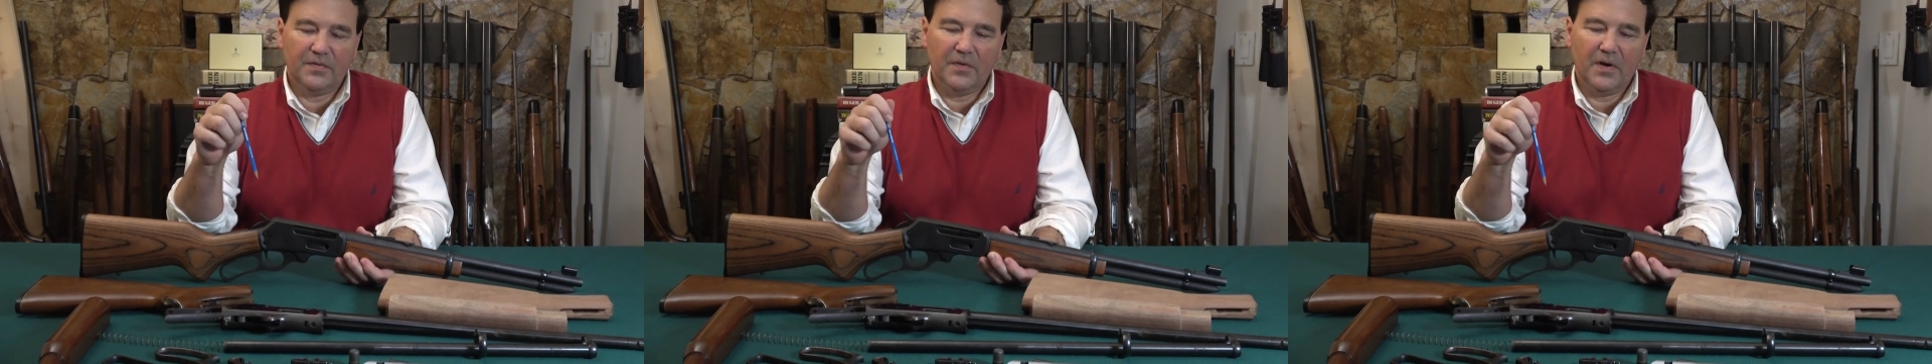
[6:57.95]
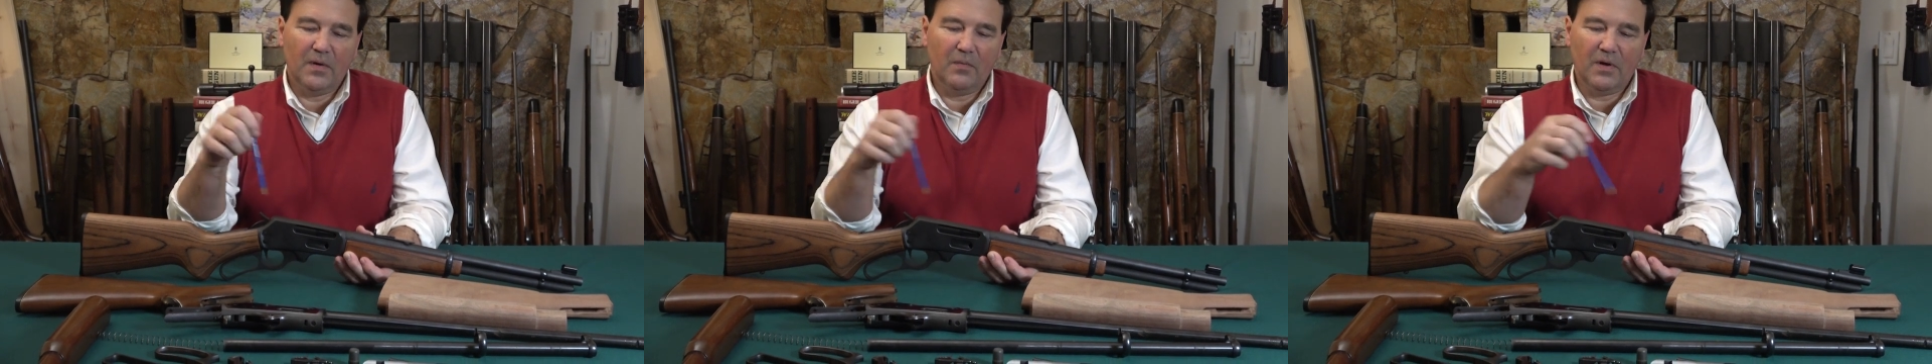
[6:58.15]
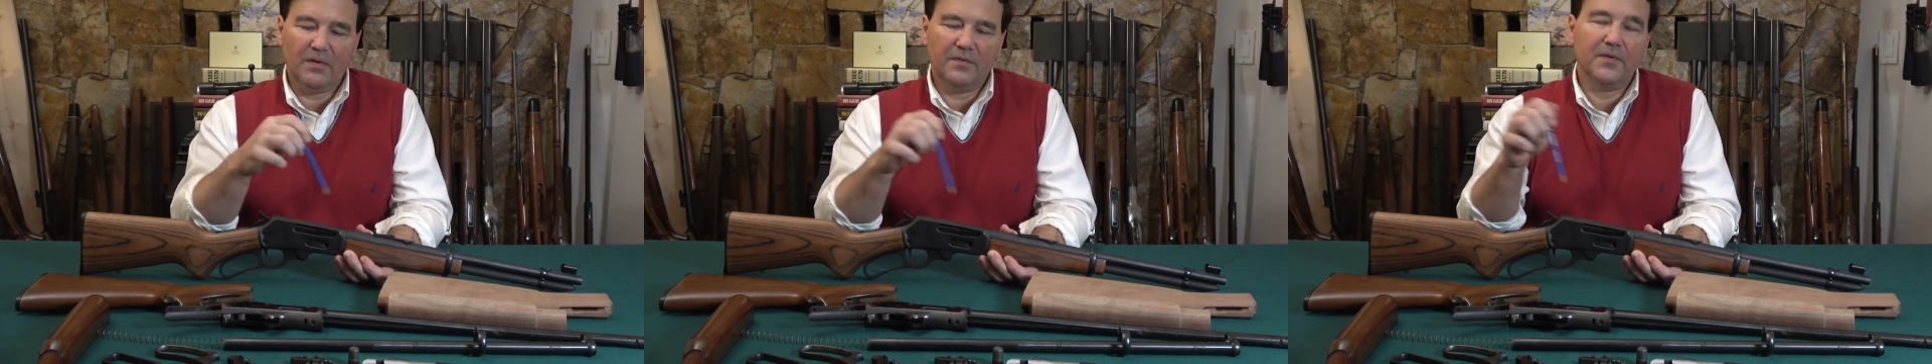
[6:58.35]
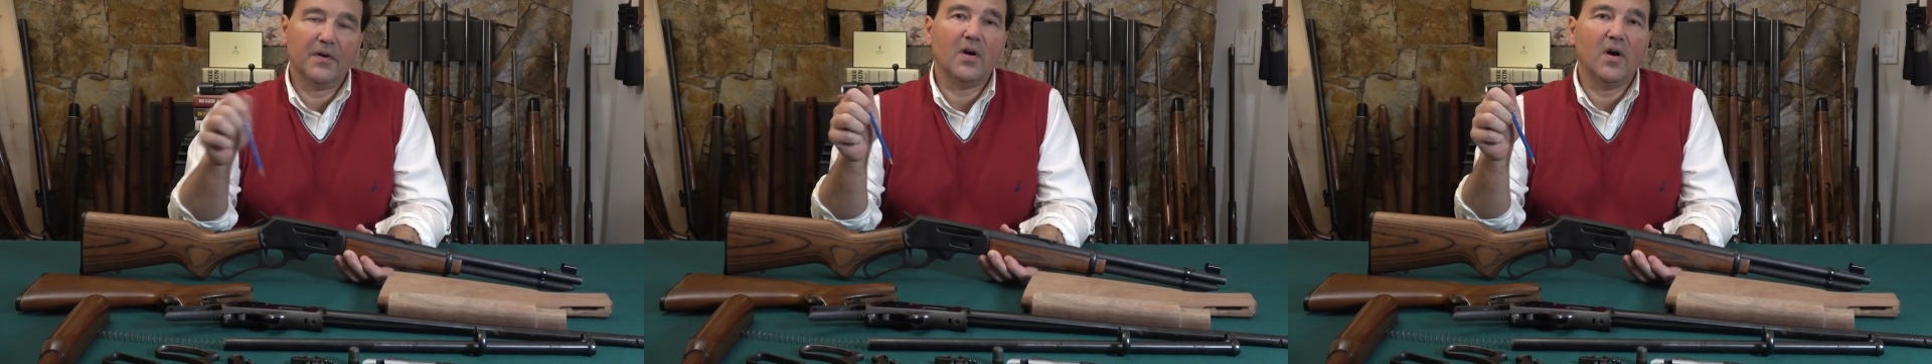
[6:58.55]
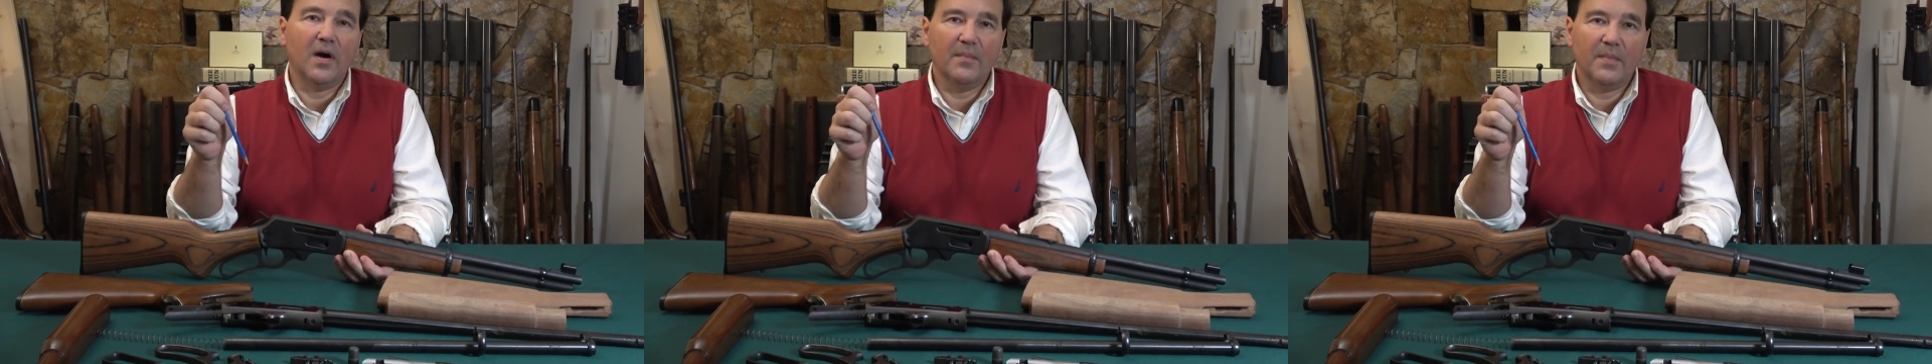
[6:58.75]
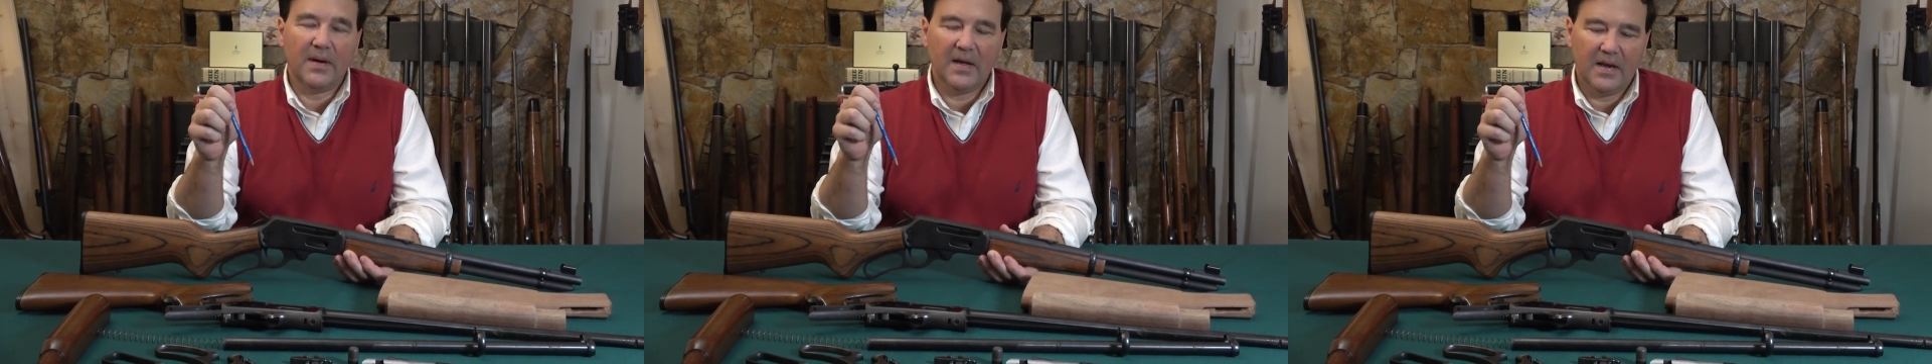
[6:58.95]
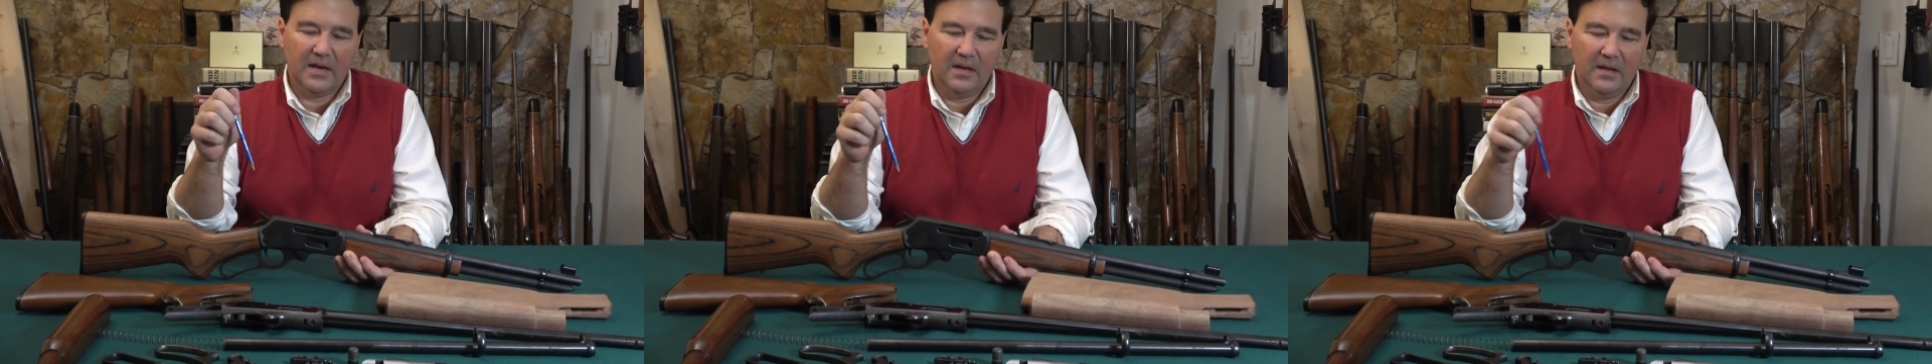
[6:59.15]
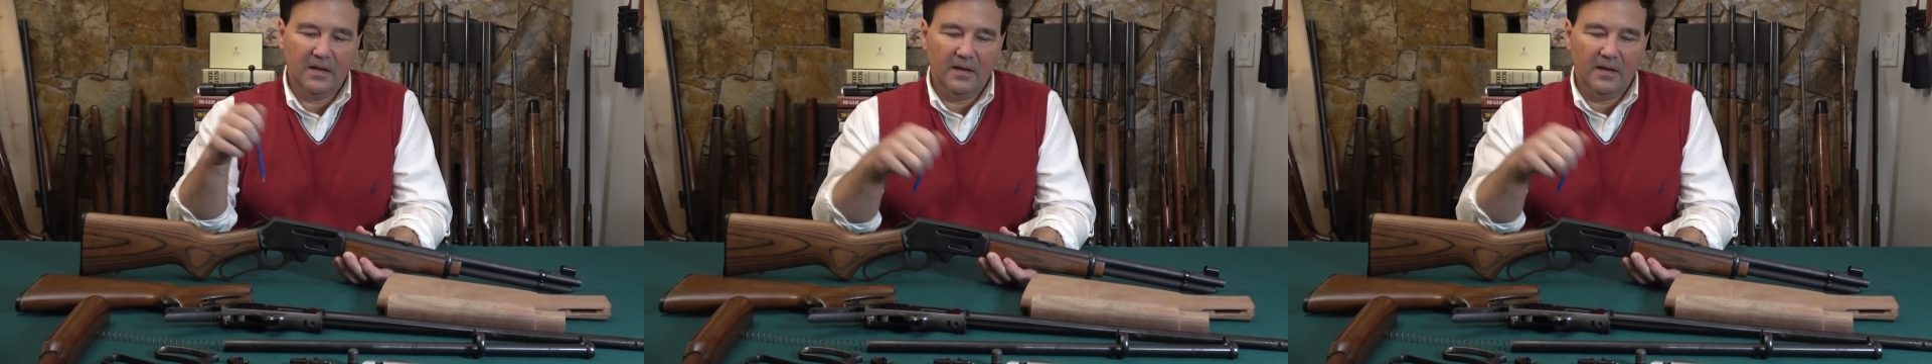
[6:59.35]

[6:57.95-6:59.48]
very well for carbine.